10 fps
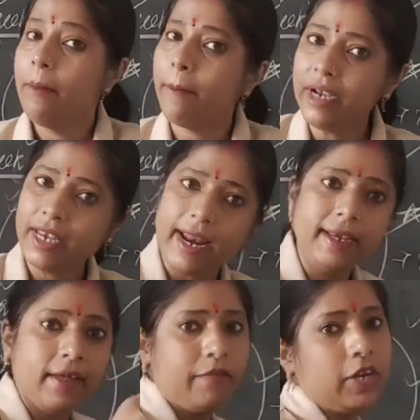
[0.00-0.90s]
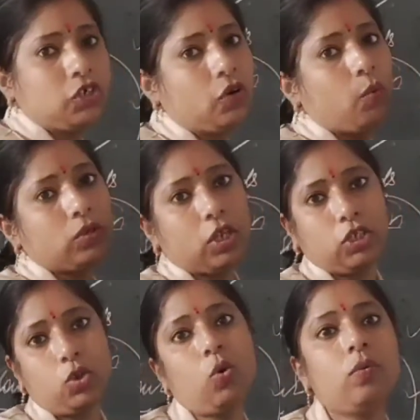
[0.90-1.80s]
But that definition was
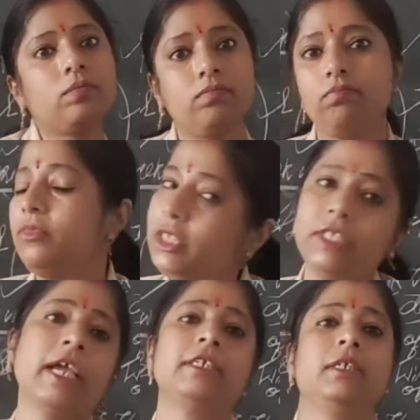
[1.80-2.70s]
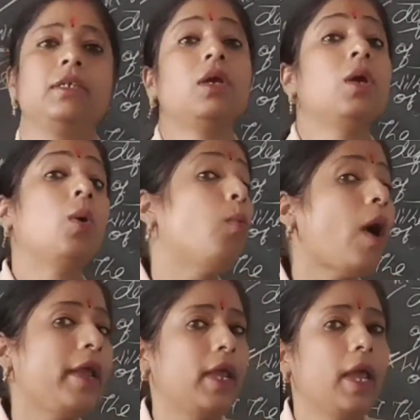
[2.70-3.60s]
also rejected. Why?